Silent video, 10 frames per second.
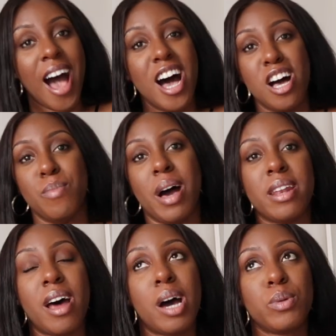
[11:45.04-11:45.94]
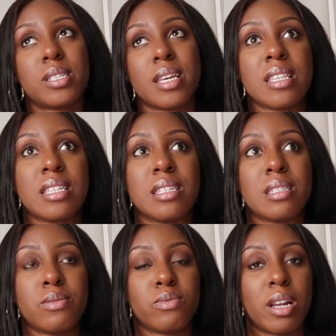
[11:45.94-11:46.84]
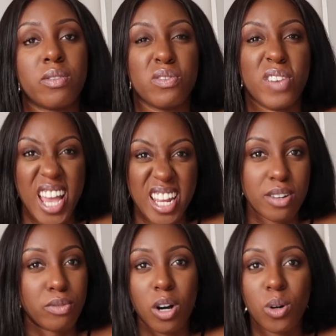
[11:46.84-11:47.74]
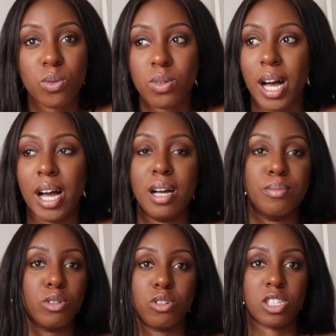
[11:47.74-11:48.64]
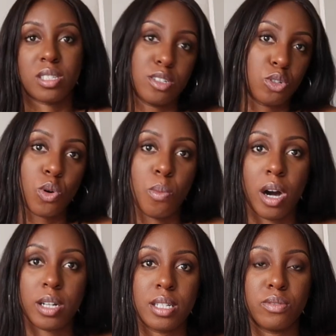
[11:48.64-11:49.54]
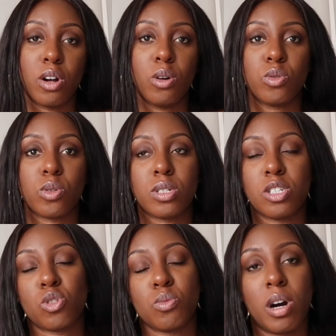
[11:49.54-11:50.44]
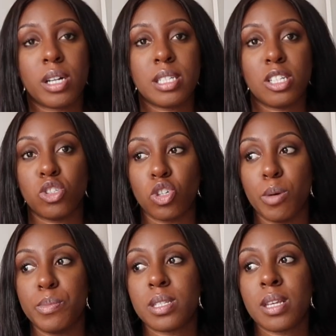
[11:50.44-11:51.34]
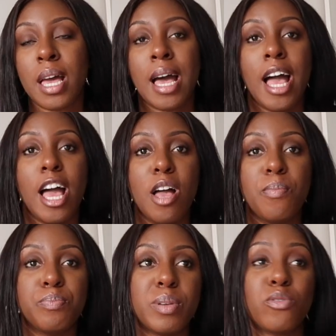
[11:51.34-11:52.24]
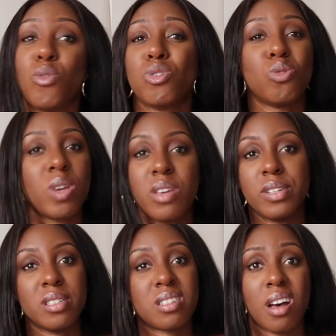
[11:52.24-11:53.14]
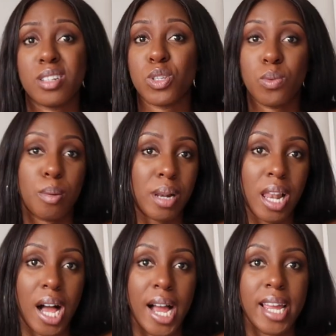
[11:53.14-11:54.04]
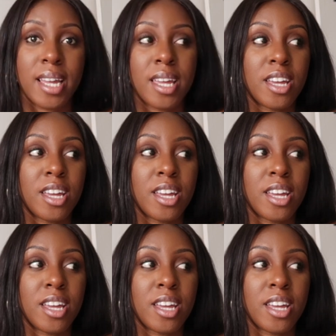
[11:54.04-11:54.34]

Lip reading: And I would say this is relevant for any role, not just digital marketing roles or digital marketing jobs. Before you even start to apply,